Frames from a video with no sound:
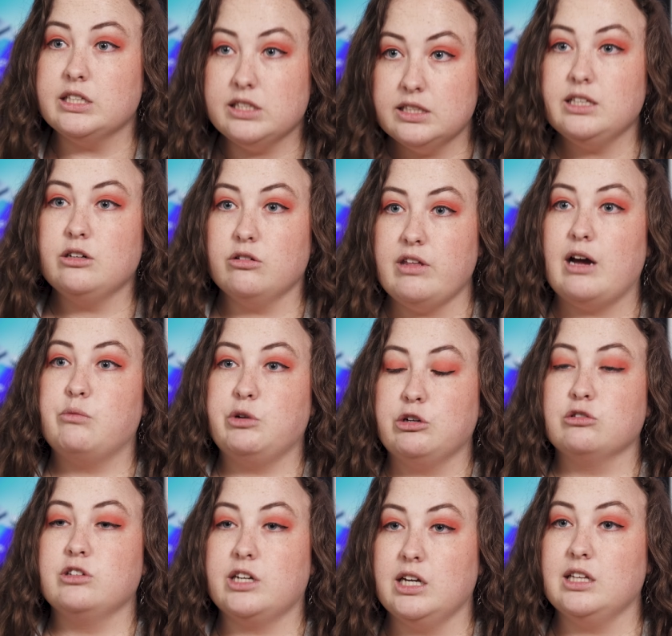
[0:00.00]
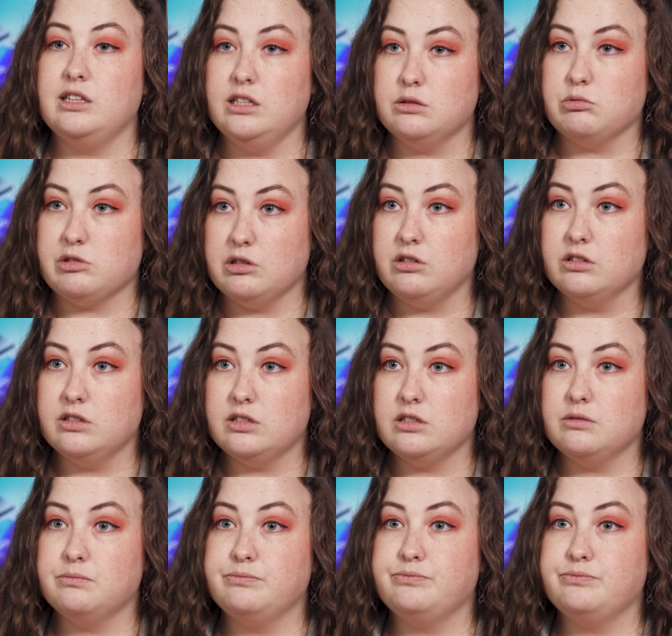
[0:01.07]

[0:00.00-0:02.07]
consider that when you're looking at these results.